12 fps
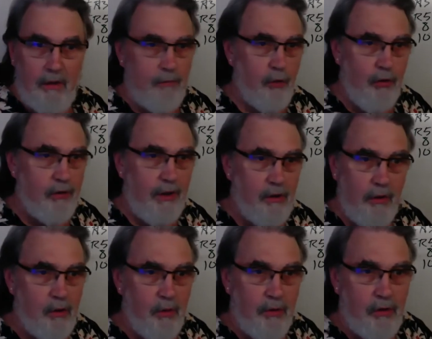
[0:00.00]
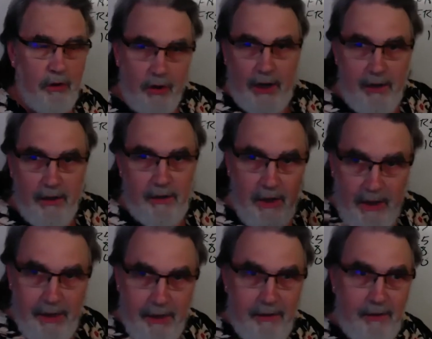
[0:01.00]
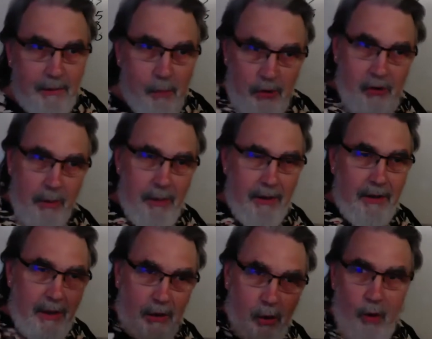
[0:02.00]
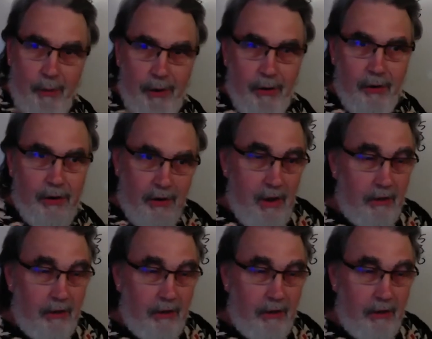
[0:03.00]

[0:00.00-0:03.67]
first thing you do is you shake it, you hit it, you push the button, you hit the coin return.